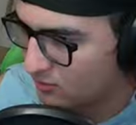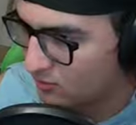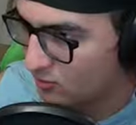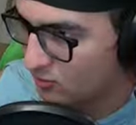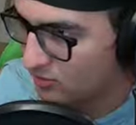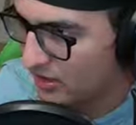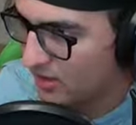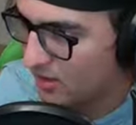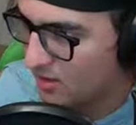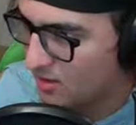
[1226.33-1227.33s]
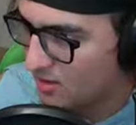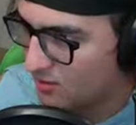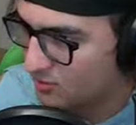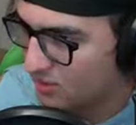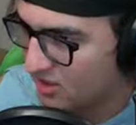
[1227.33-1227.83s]
Okay,
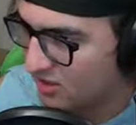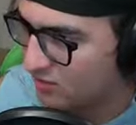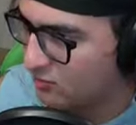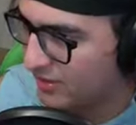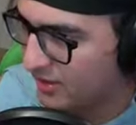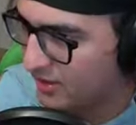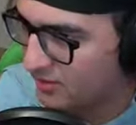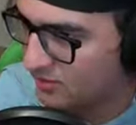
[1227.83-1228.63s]
hold on, wait.